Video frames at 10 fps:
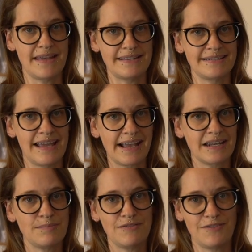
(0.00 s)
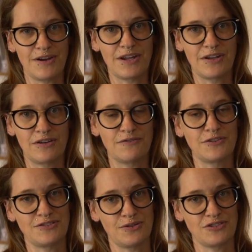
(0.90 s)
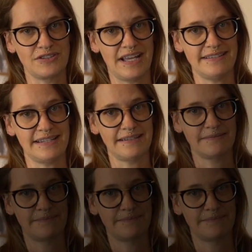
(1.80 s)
that's not going to be very good for socializing.